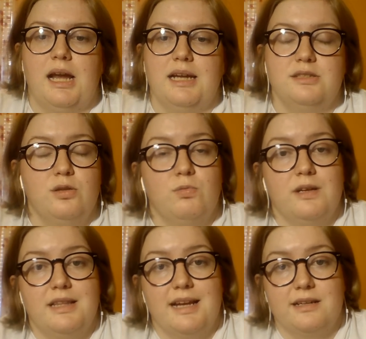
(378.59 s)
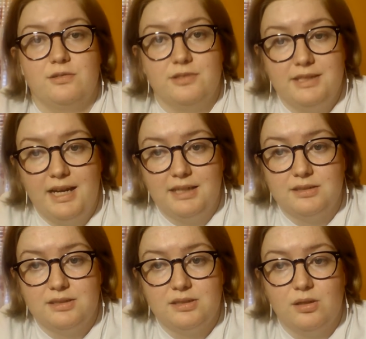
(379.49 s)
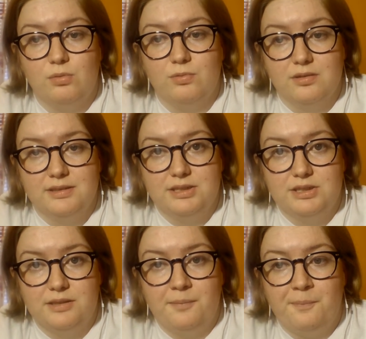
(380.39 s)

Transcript: is the one that creates religion.